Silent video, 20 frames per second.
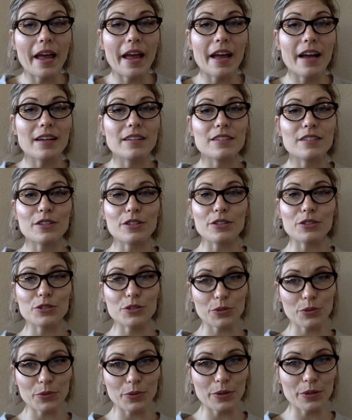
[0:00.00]
and the
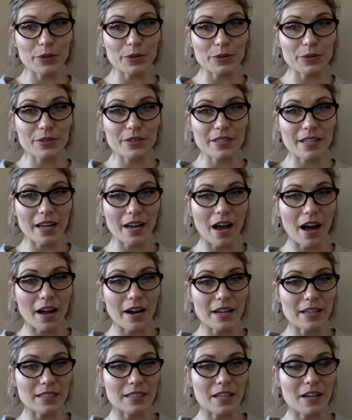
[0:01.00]
truths that
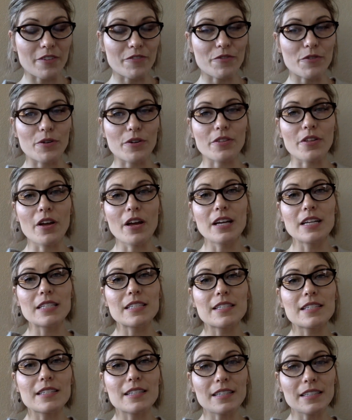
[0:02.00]
God has set forth
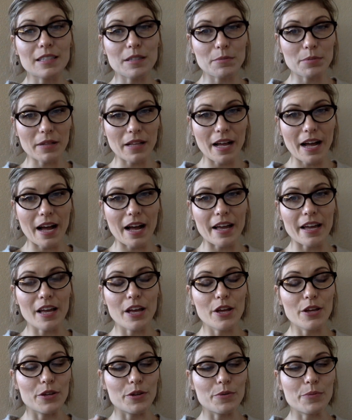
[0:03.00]
still apply.
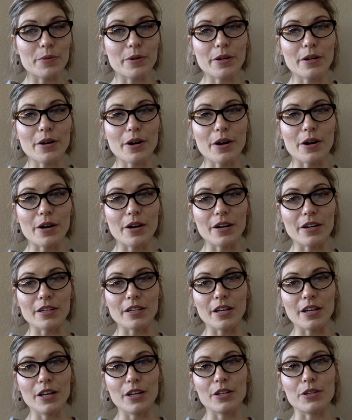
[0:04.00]
You work
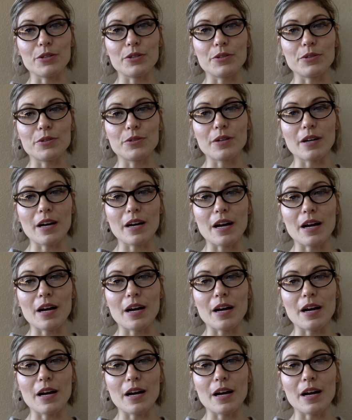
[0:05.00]
hard, you